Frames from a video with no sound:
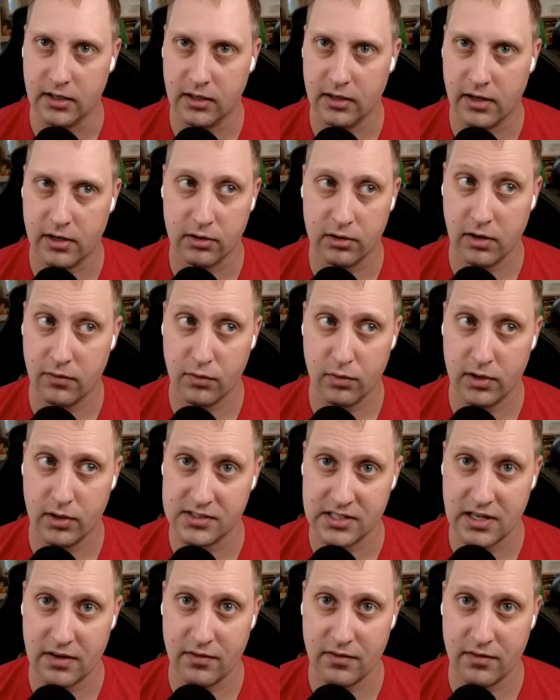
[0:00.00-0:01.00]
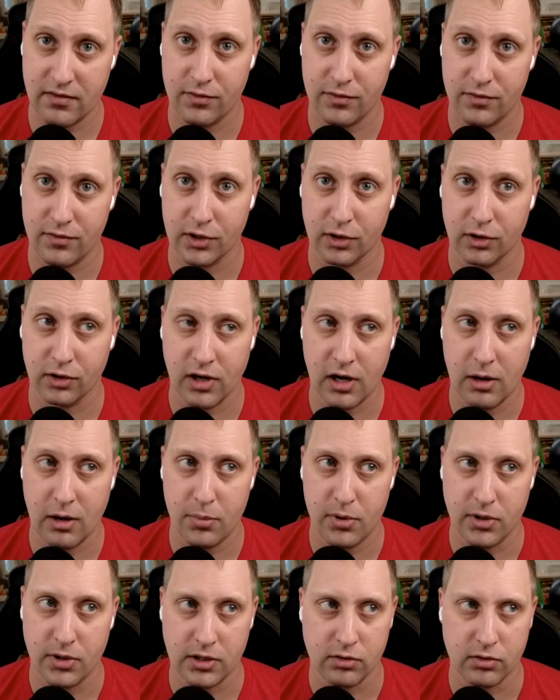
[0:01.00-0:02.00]
I don't care if you run a seven figure
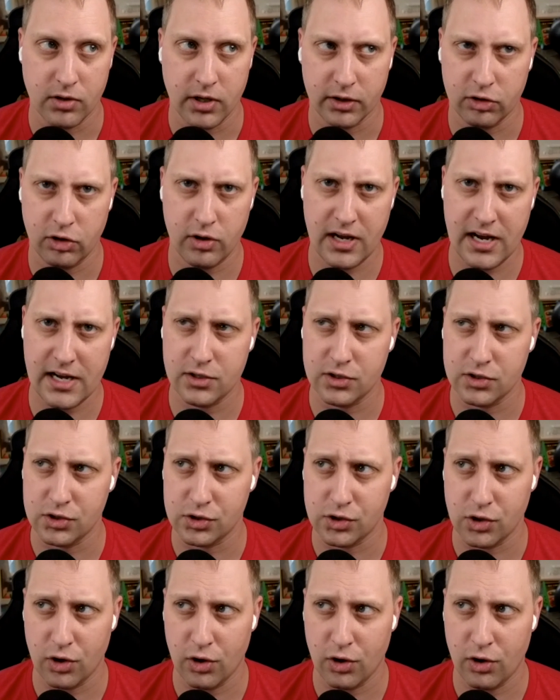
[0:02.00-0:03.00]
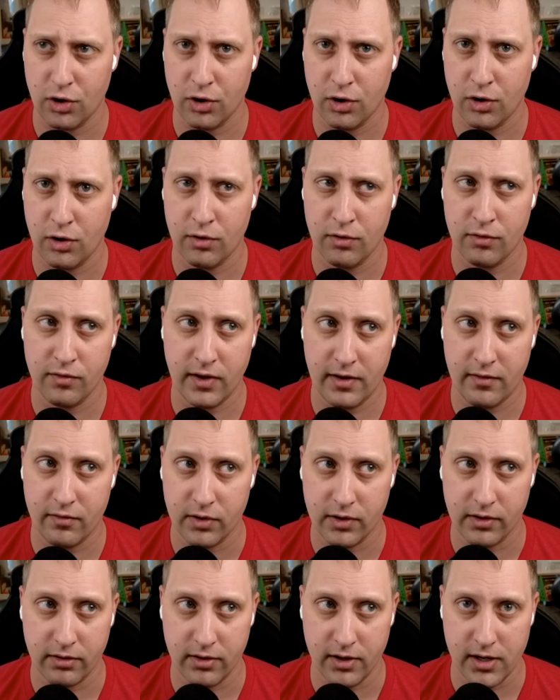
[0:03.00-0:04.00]
company, you're like, dude, I deserve
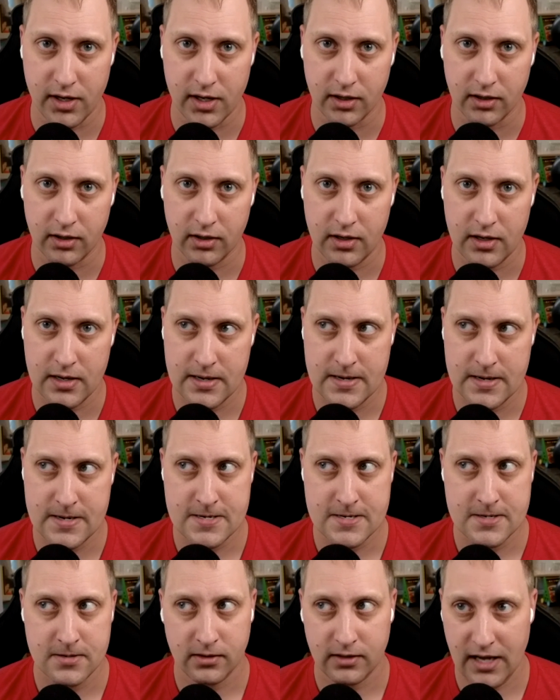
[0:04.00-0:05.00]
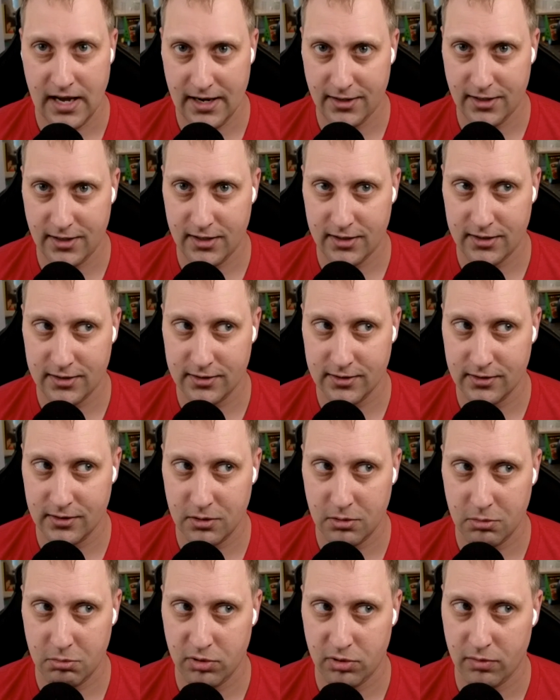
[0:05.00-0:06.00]
everything. Kinda.
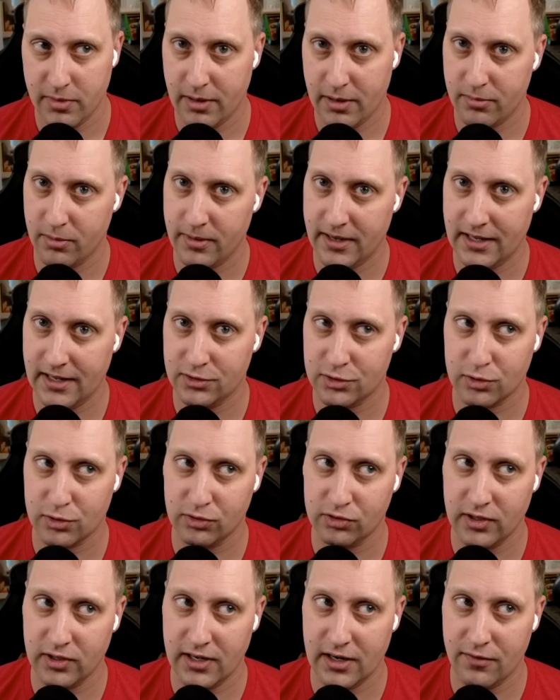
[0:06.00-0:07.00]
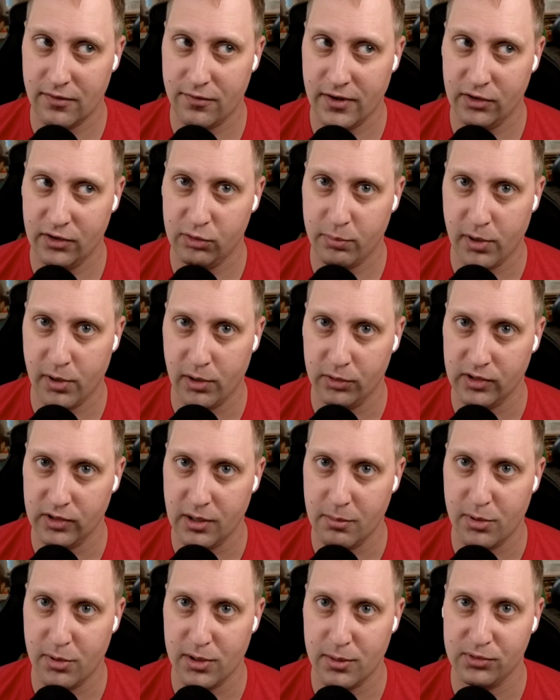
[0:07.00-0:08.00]
But remember, man, Turtle's sitting on a fence post. They didn't
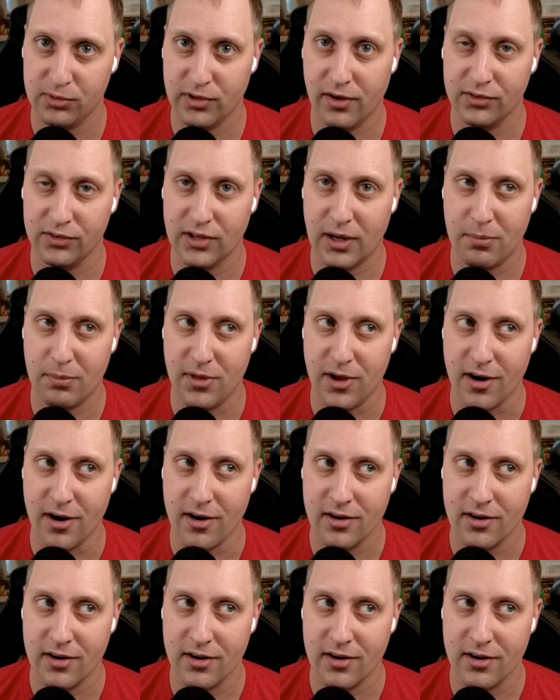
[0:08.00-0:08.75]
put themselves up there.